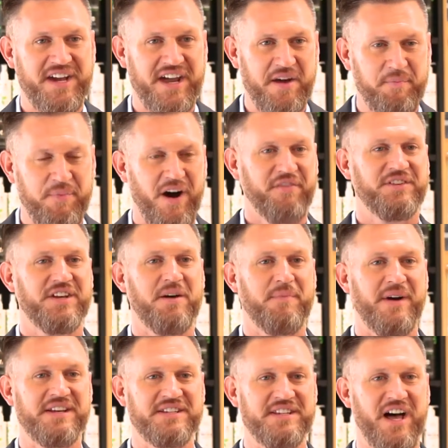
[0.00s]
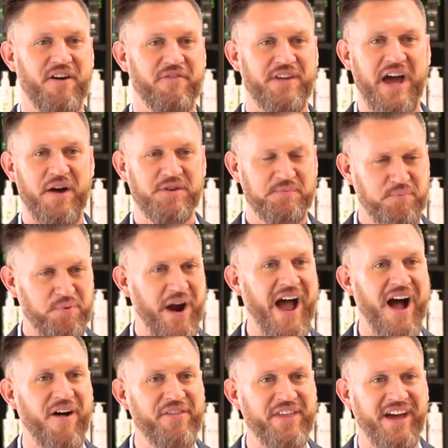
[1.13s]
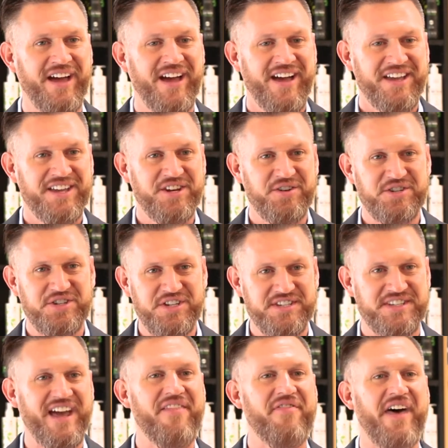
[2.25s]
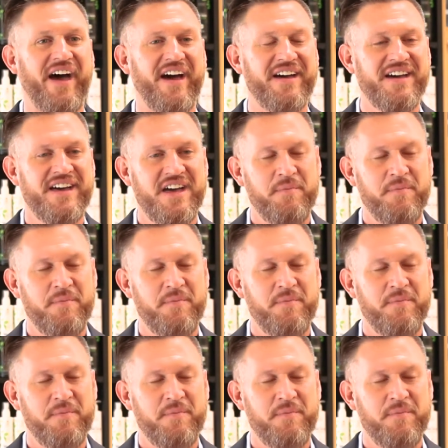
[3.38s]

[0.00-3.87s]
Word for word: kind of puffed up myself and I was proud that, you know, she said that.